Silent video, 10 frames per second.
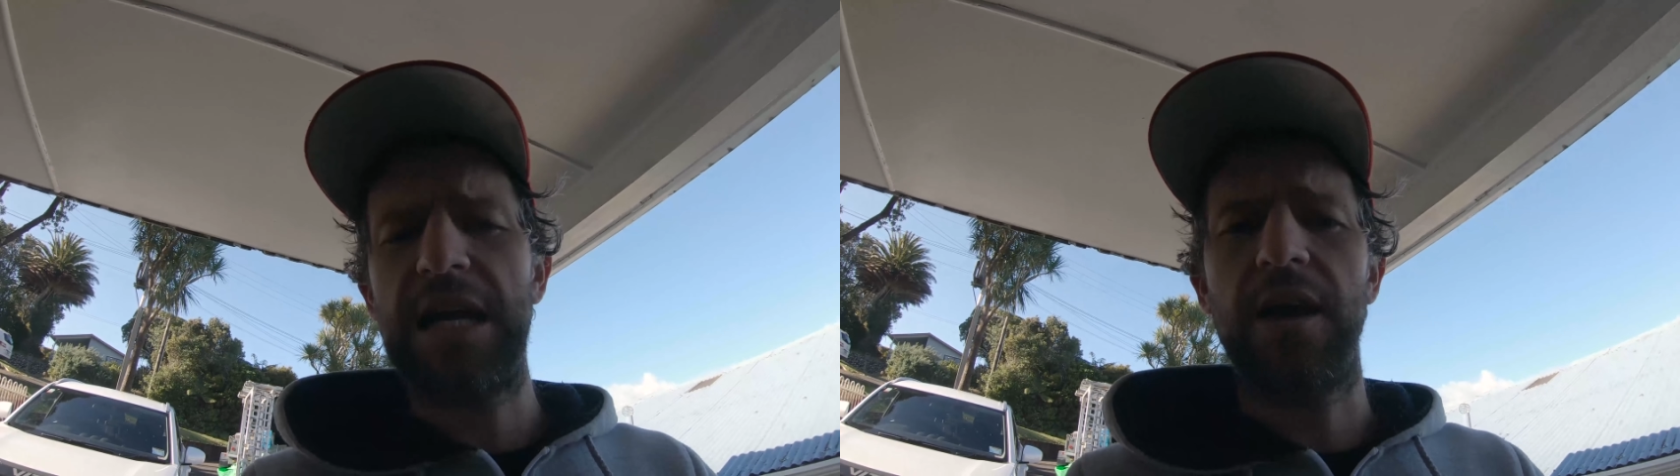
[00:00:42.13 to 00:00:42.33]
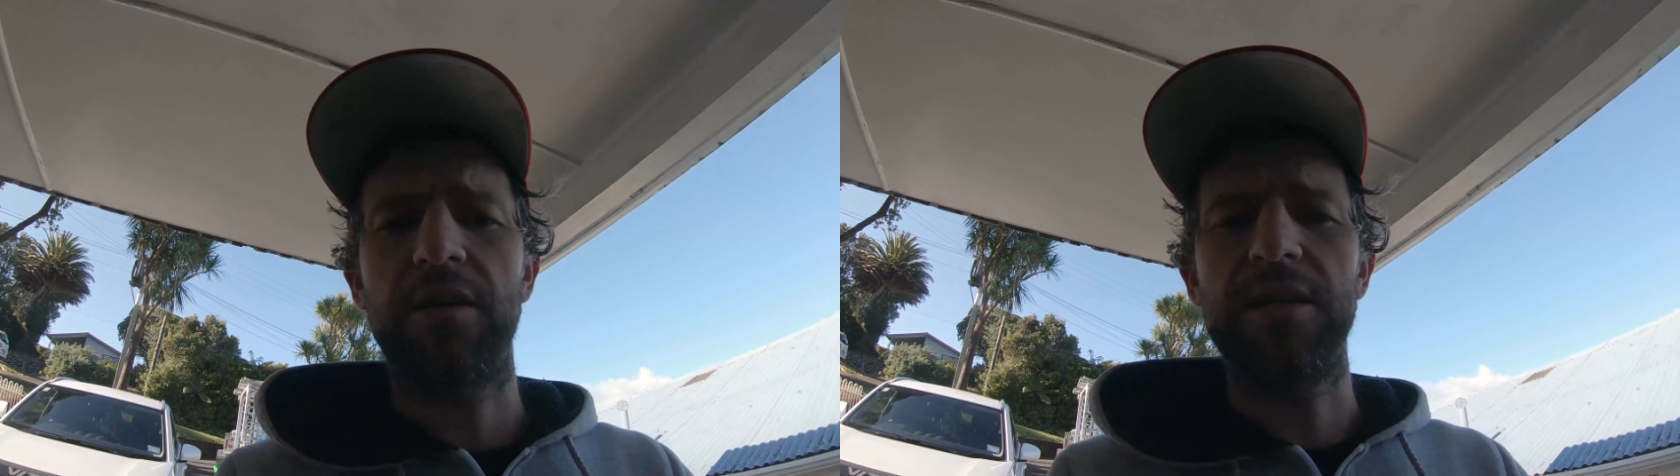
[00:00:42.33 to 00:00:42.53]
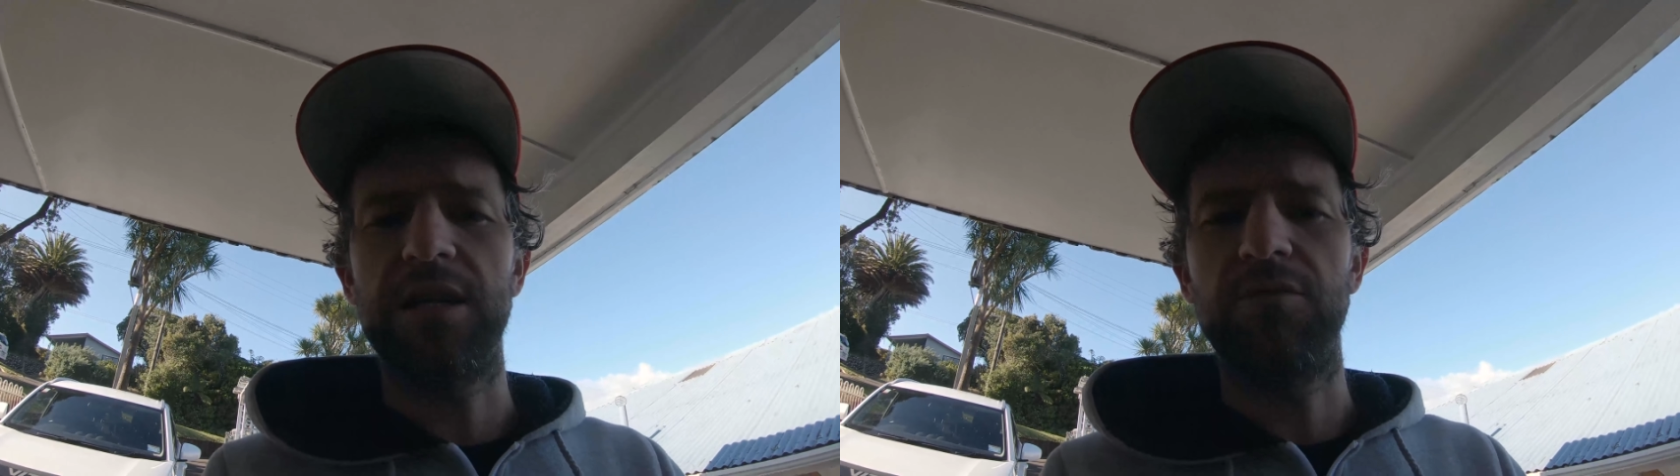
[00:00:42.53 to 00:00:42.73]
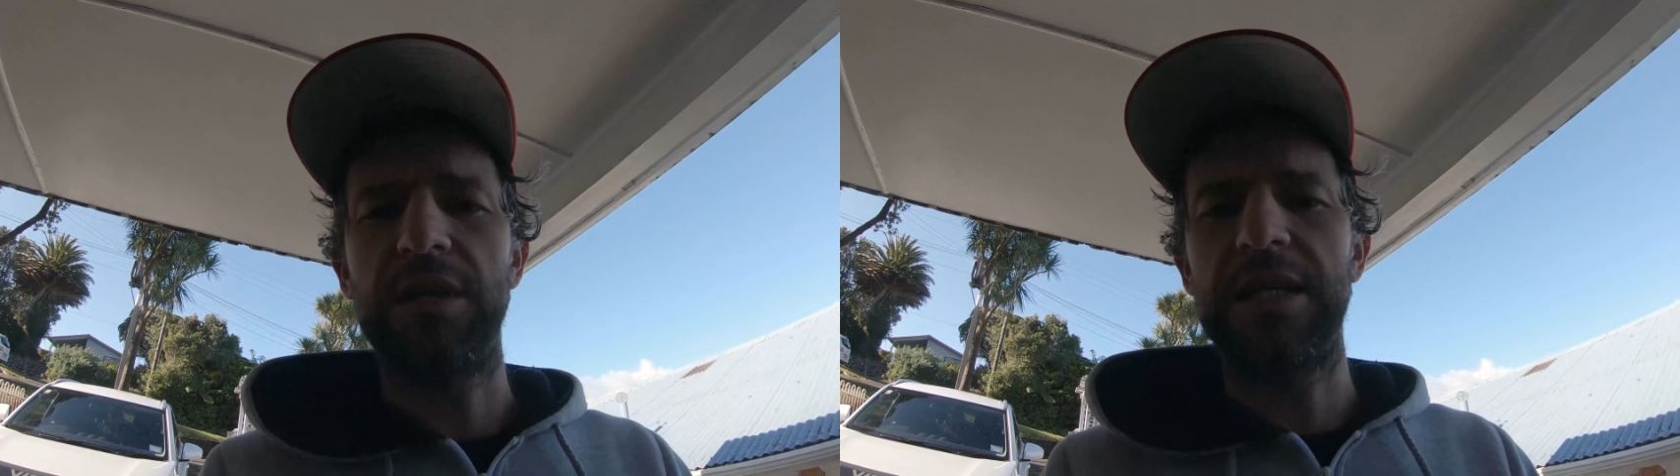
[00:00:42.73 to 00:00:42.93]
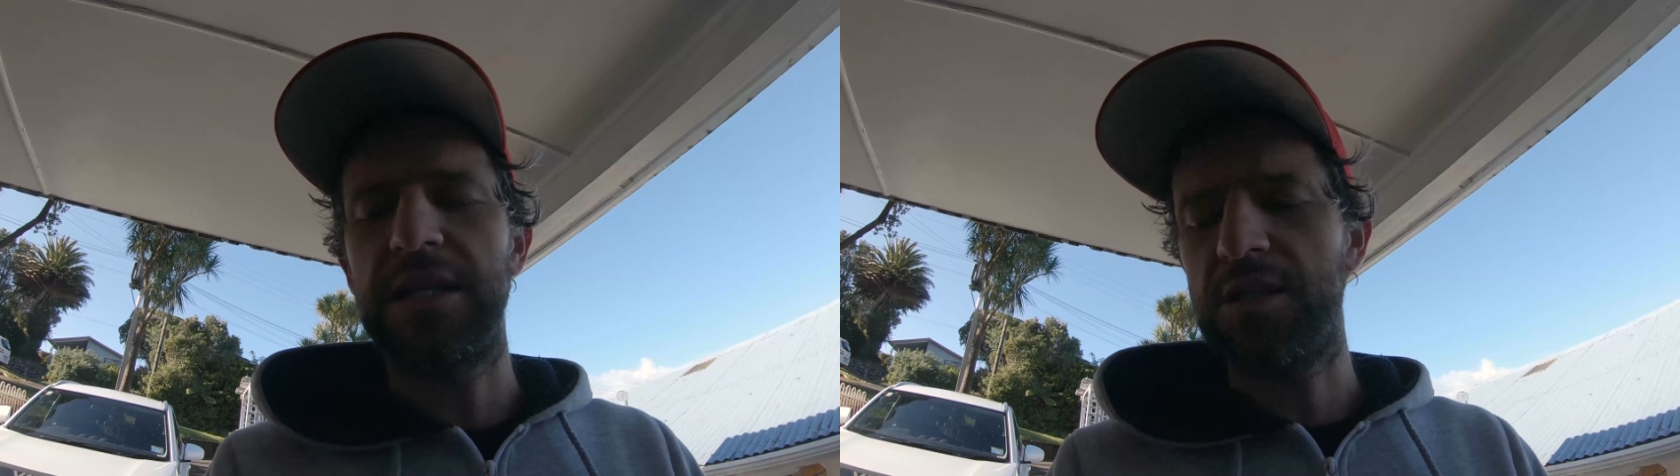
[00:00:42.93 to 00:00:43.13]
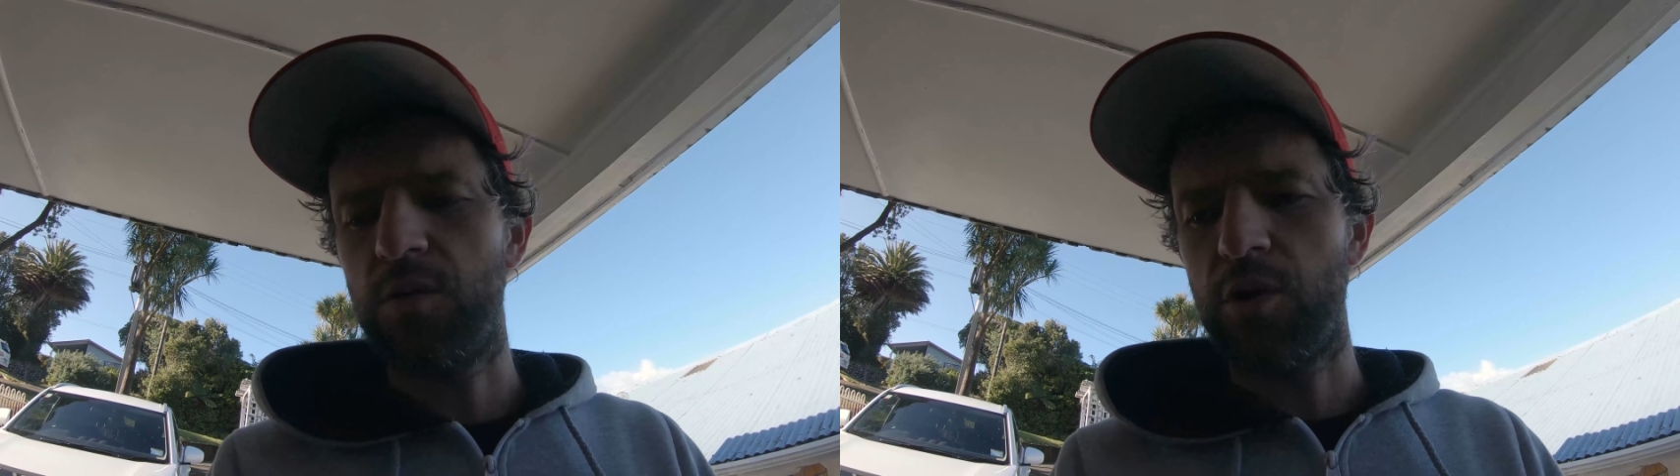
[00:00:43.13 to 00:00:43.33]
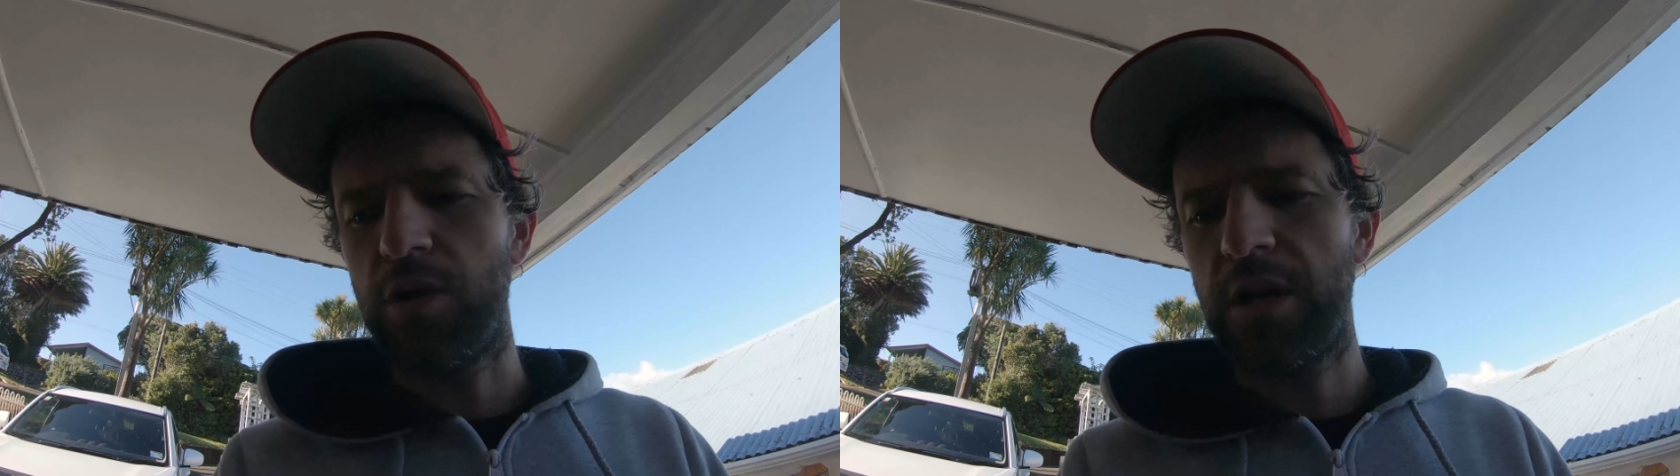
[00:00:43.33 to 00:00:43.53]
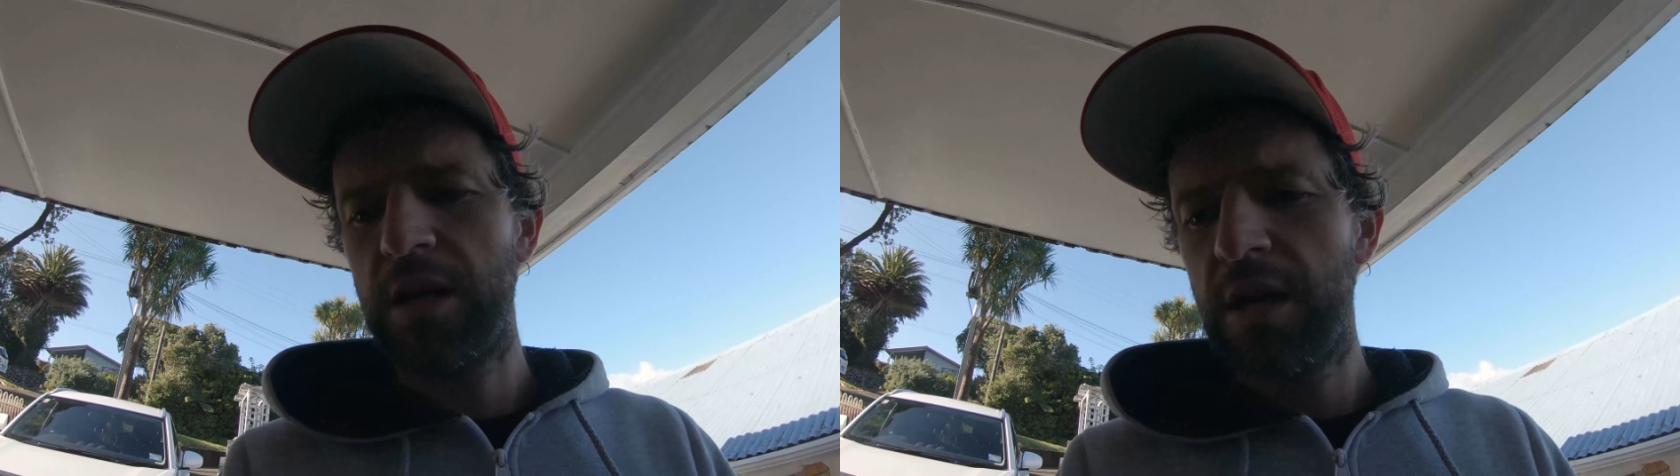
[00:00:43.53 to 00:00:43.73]
the car in there and really get to
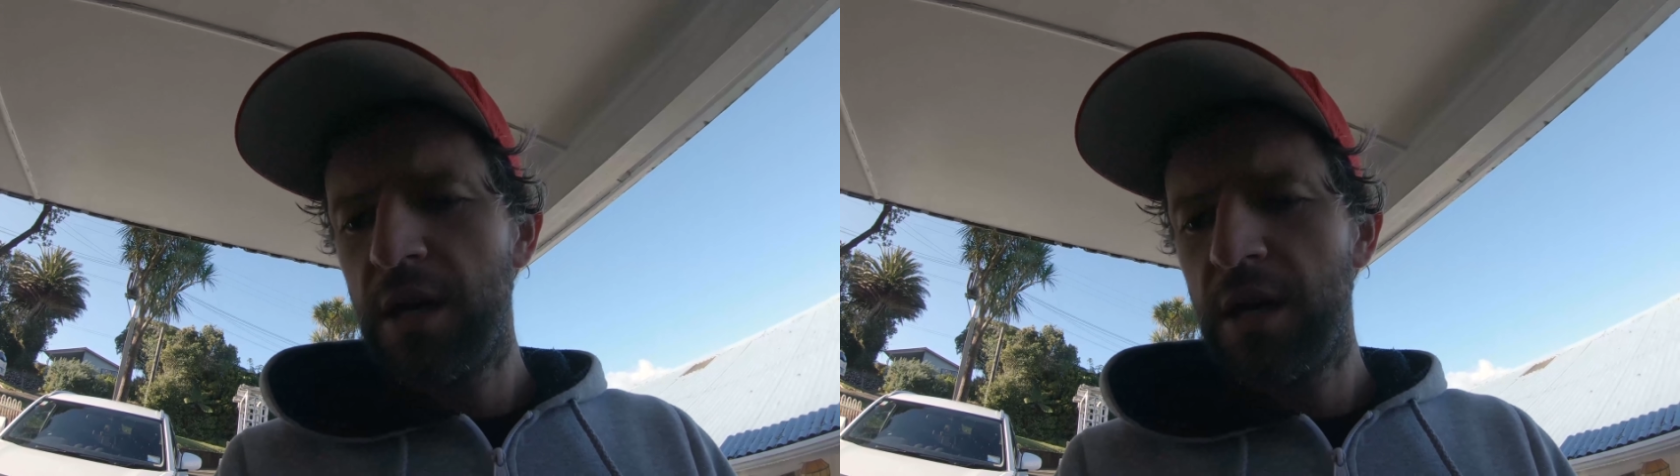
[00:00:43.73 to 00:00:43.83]
work.